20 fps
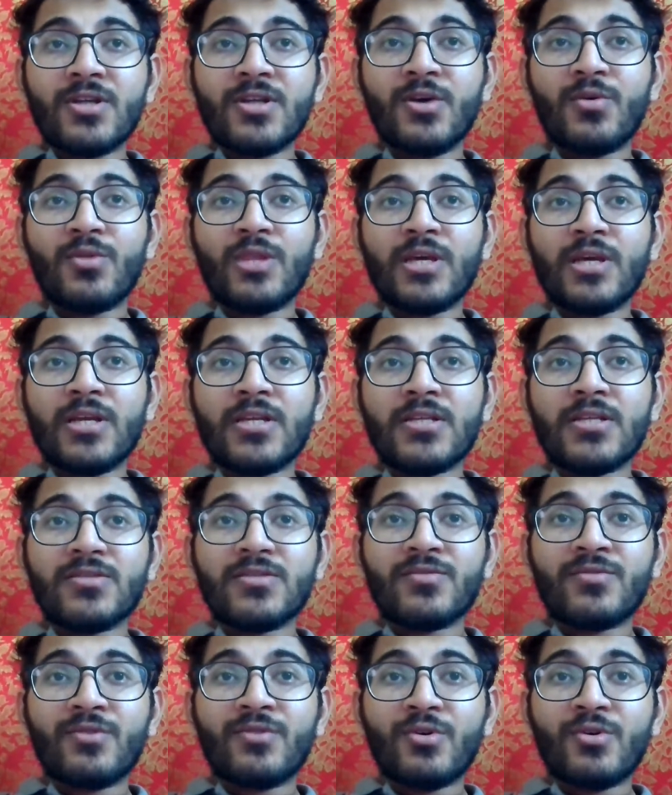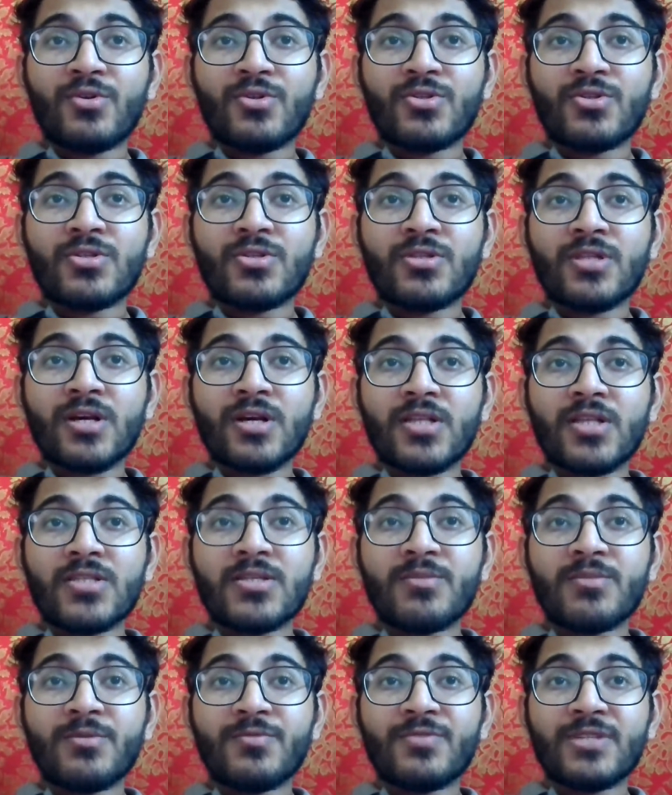Now, there is, of course, the
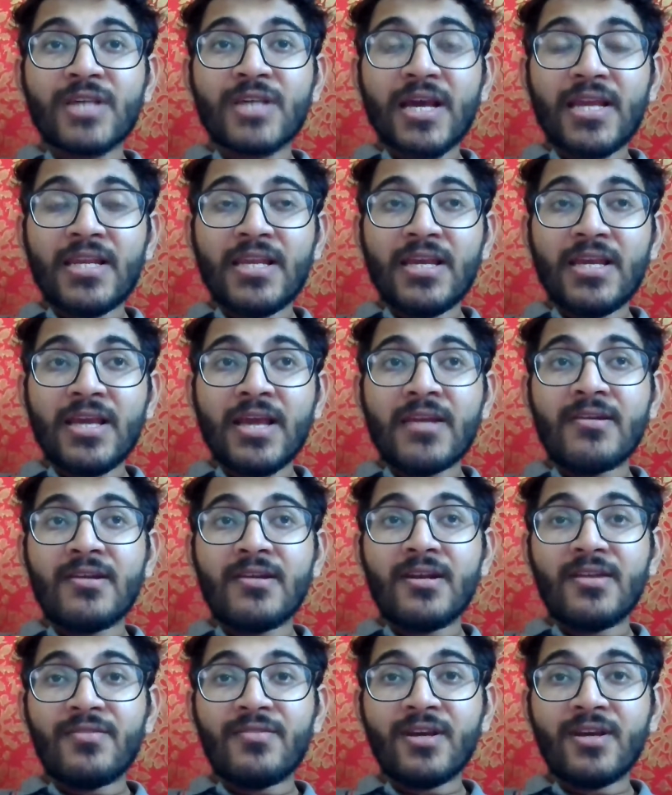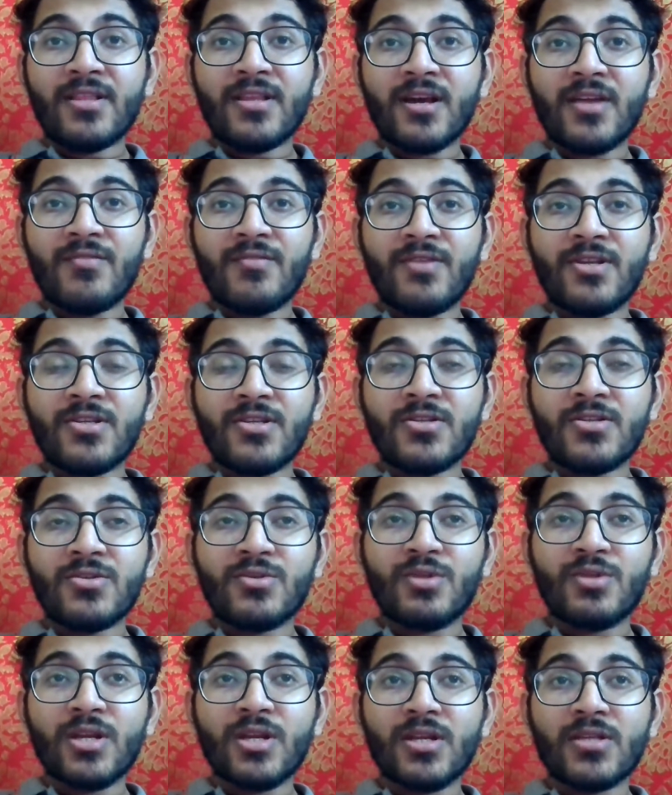concept of signing and ratifying the convention. So
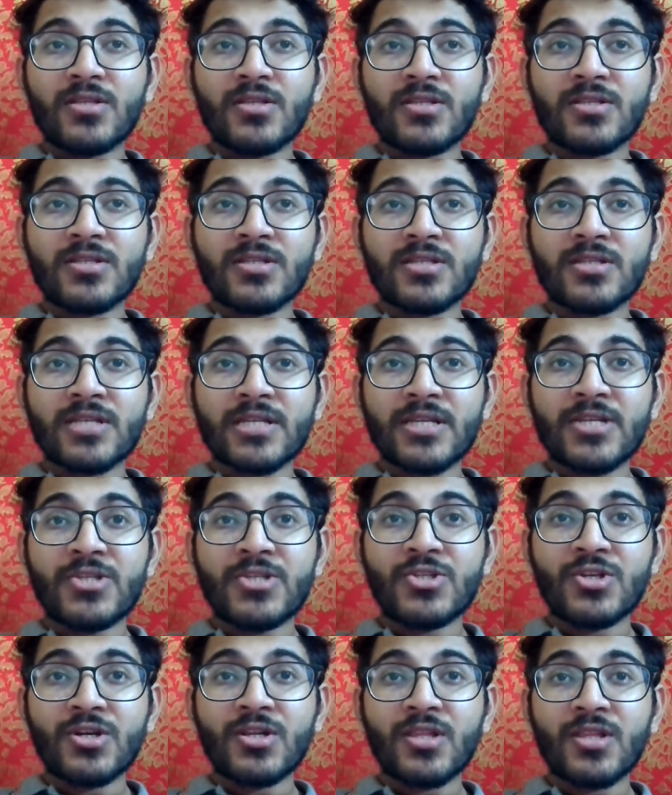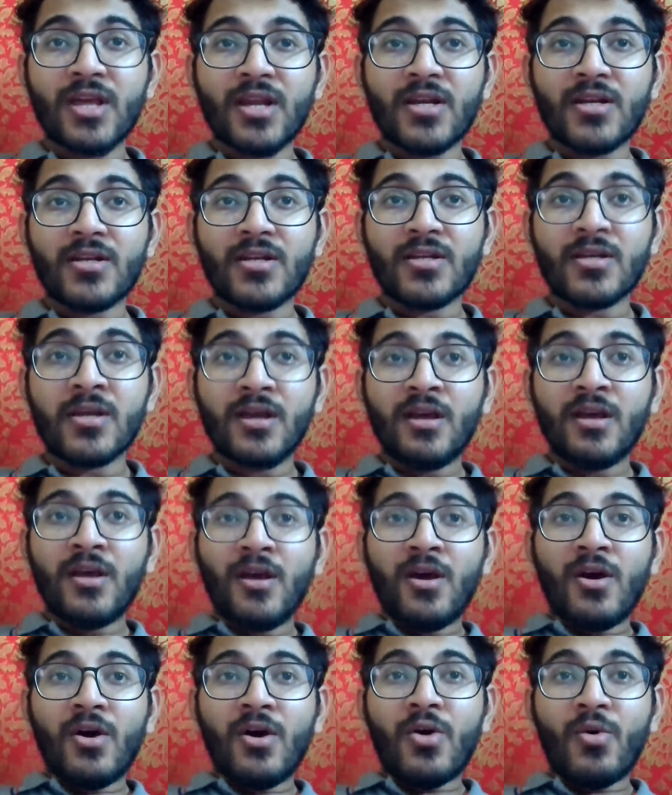there is signature that
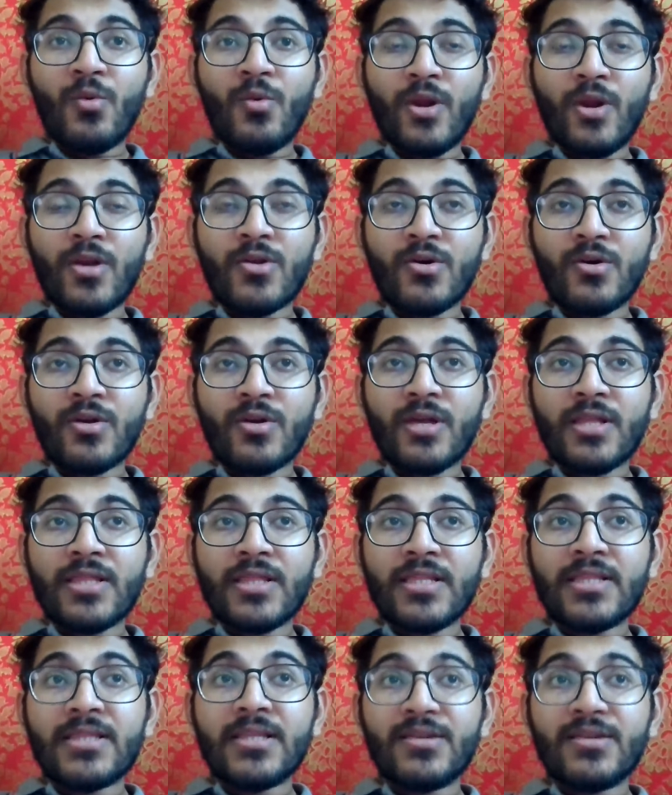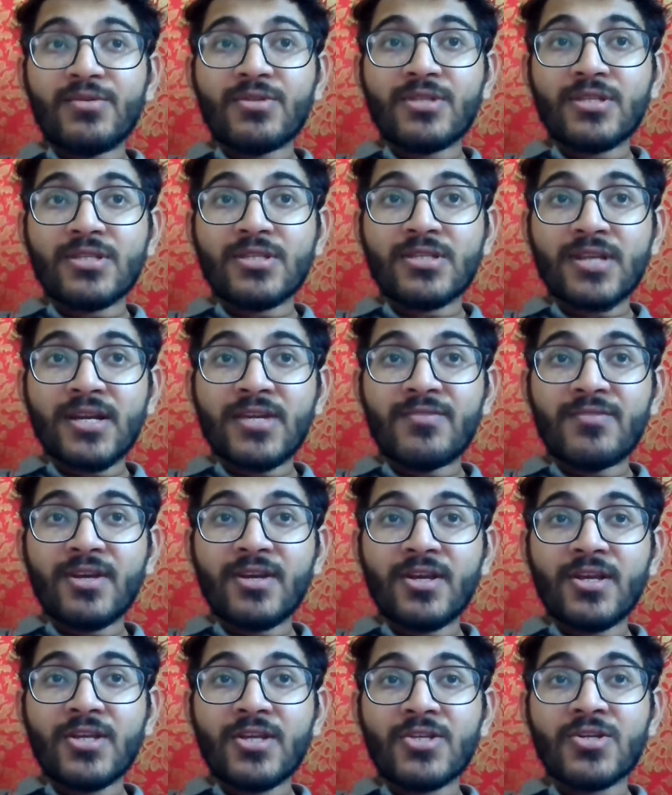went on, and then there was this
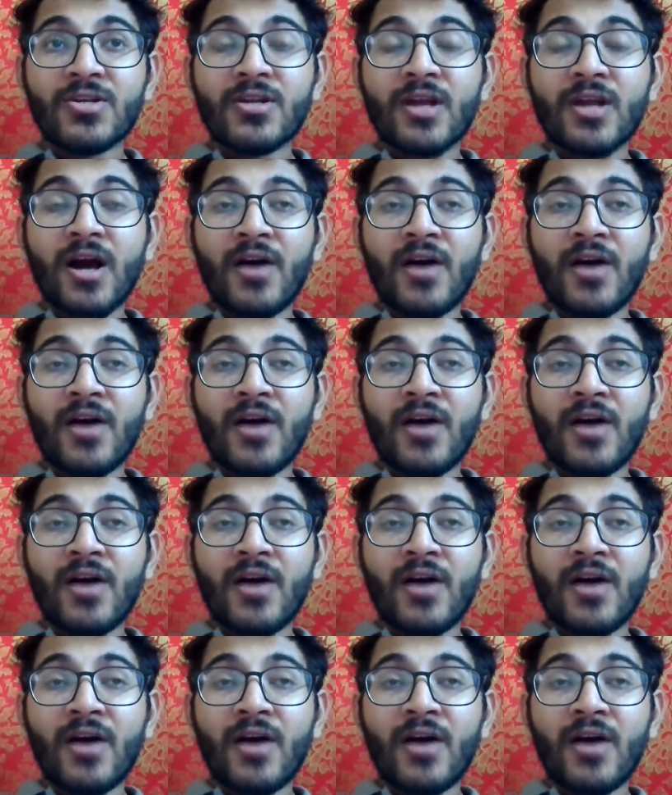ratification.